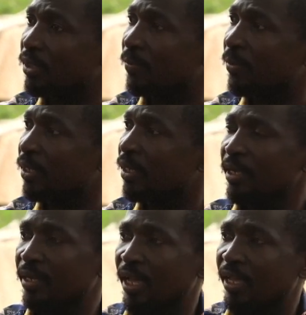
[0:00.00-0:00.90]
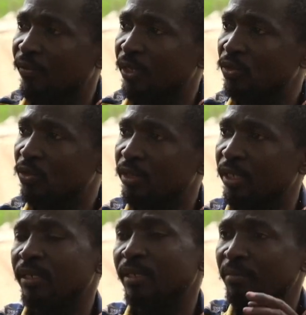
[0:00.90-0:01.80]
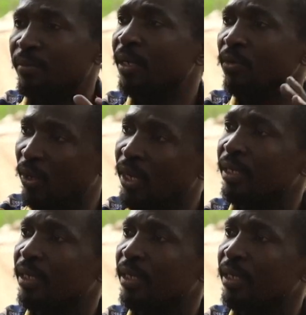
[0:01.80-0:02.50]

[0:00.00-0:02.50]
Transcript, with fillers: with the village chiefs, and 20% of